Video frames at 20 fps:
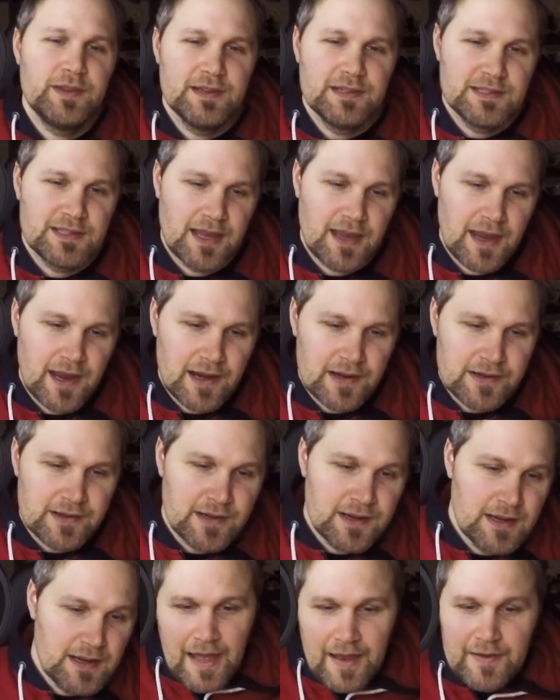its hair,
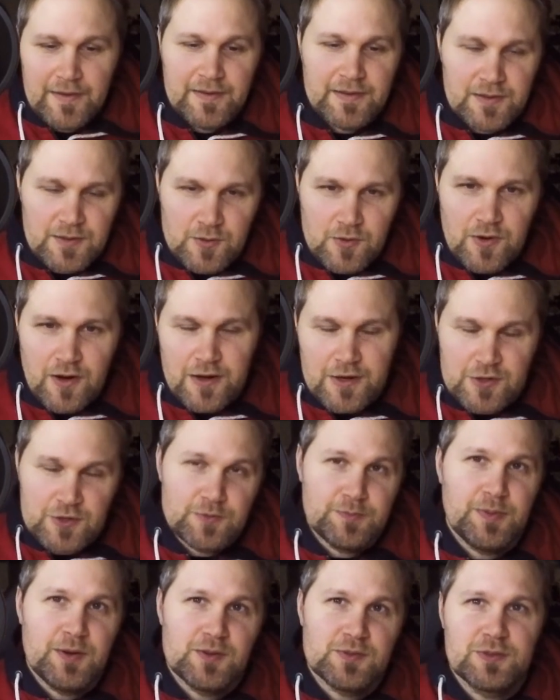and you are
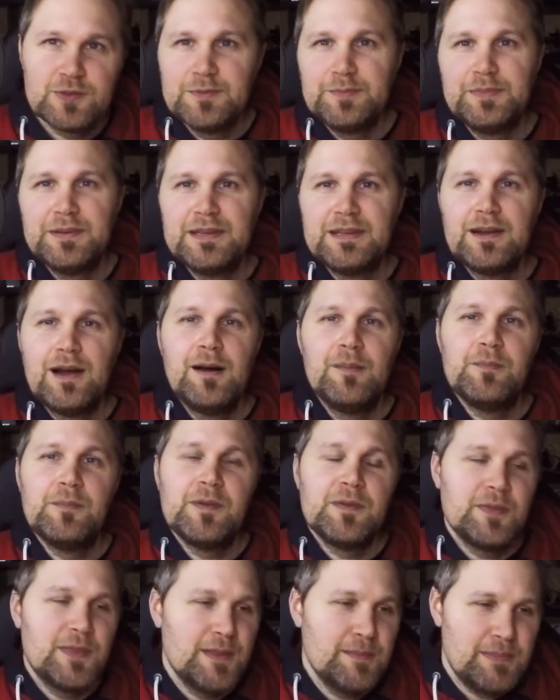supposed to
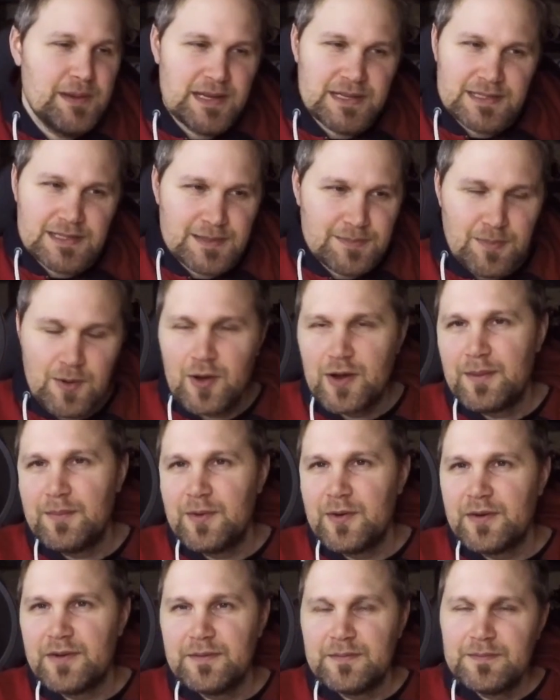become the best
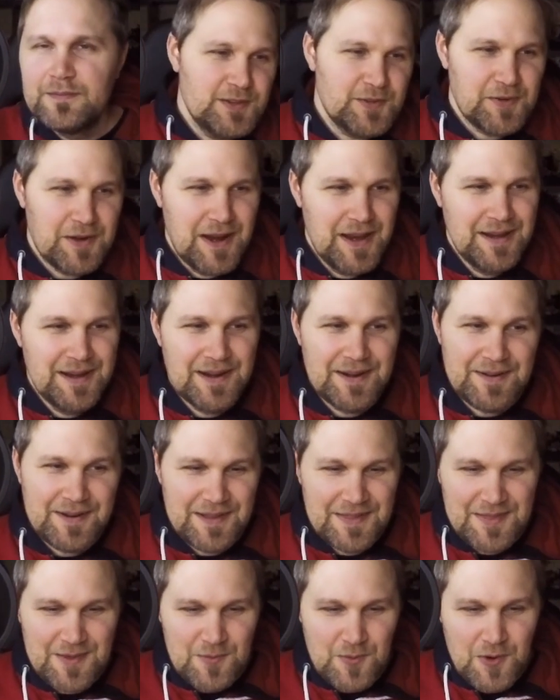Pokemon trainer
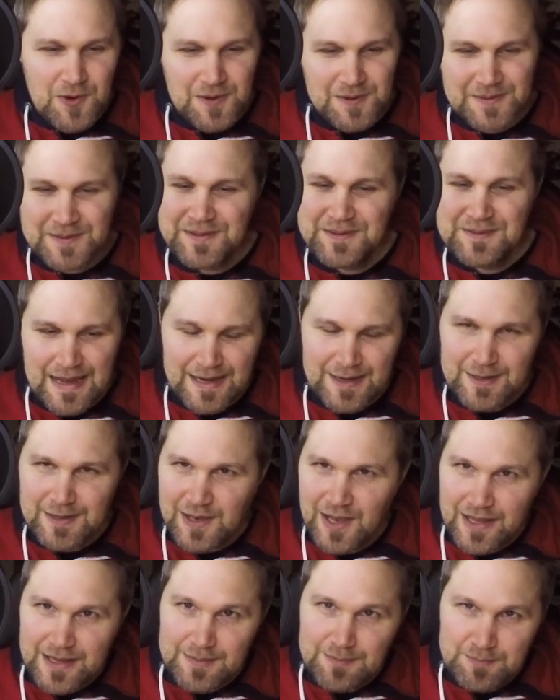in the world and
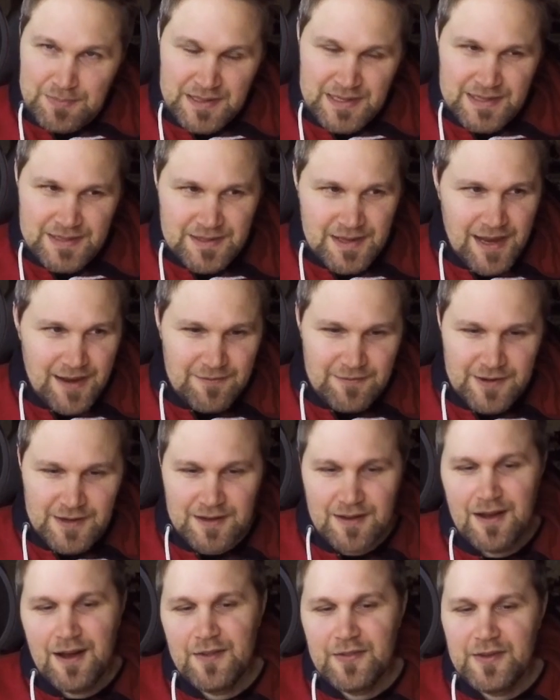like beat every
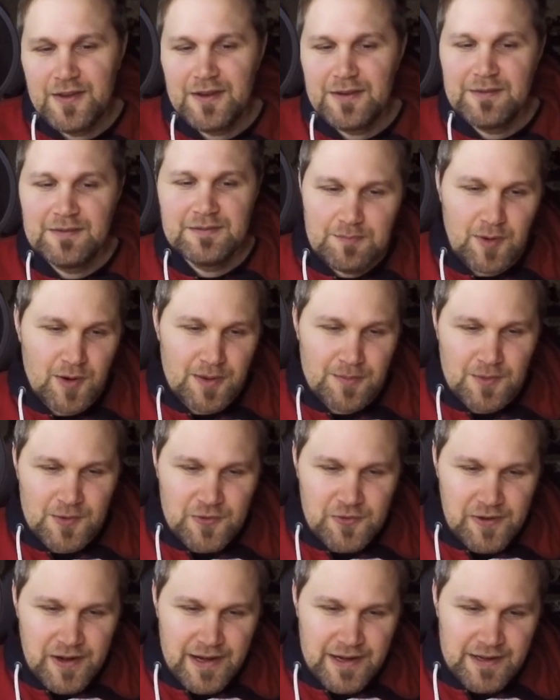other Pokemon
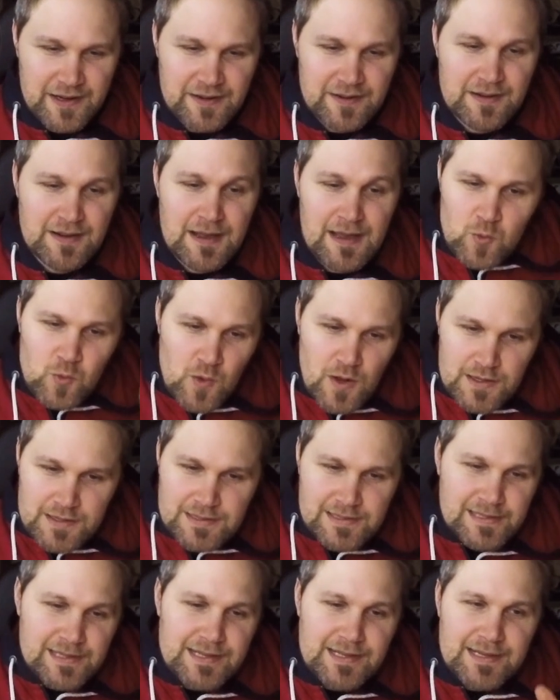trainer,
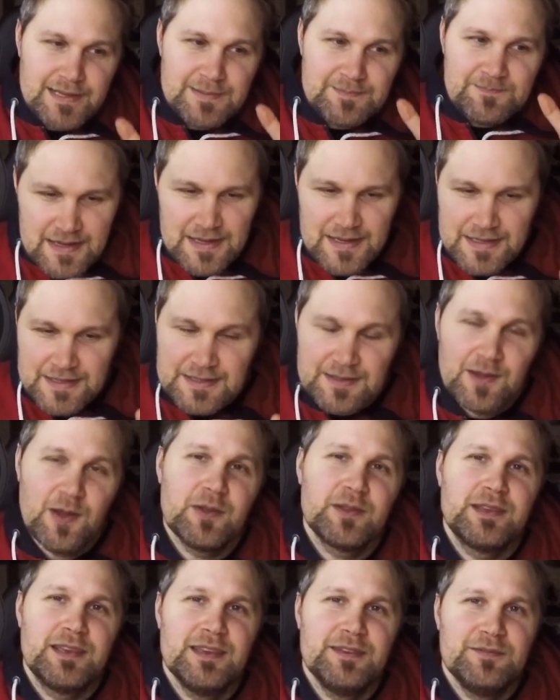Quaxly is
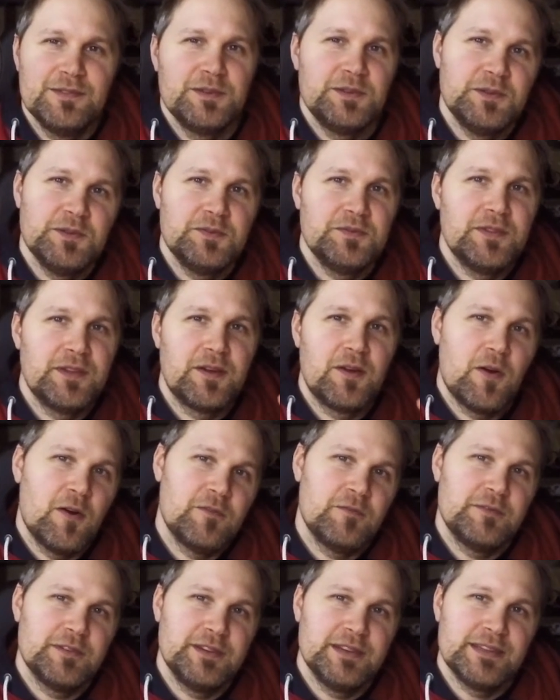not giving you the
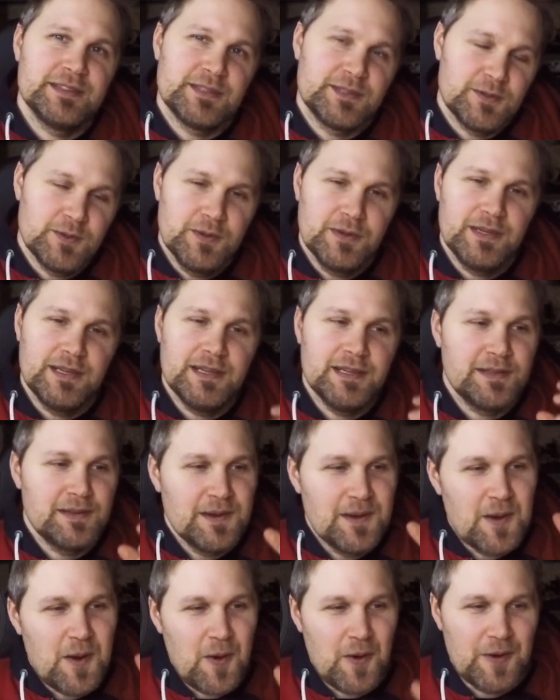confidence you need
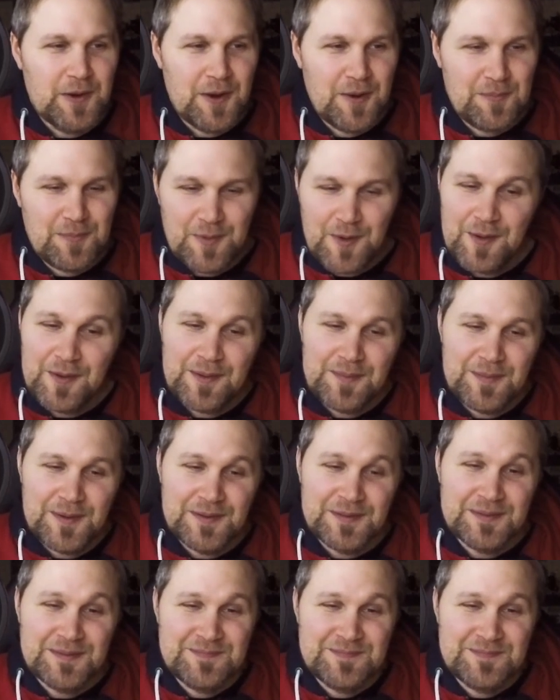on your Pokemon.